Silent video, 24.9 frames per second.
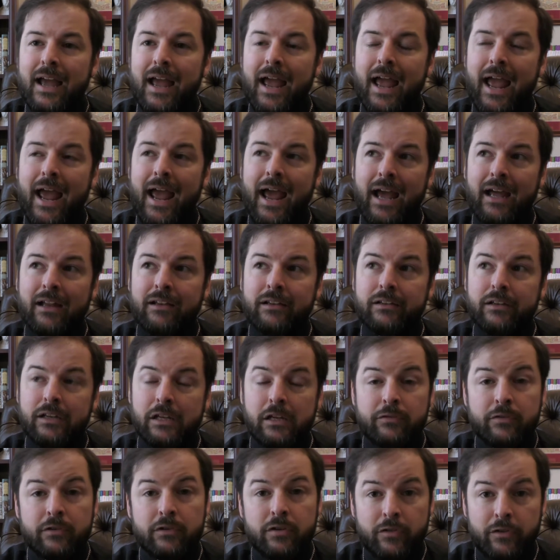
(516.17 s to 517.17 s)
And
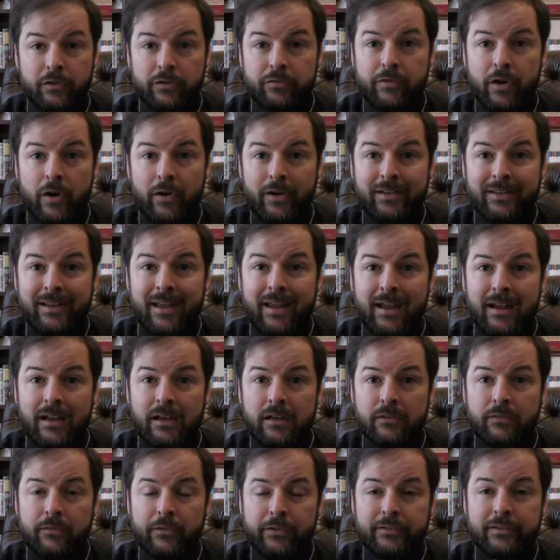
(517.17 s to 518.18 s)
even to this very day,
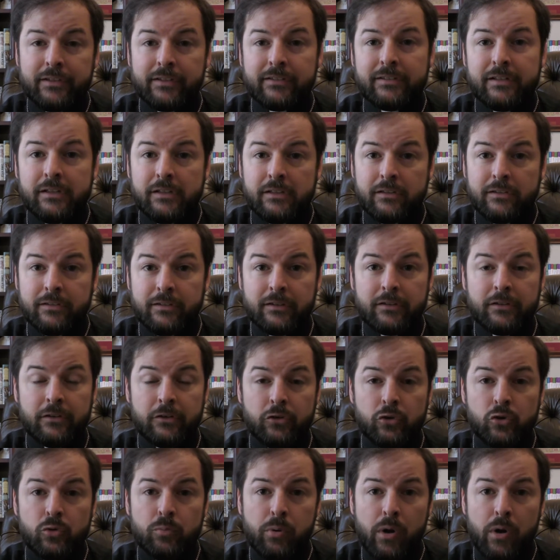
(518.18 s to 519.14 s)
the 1662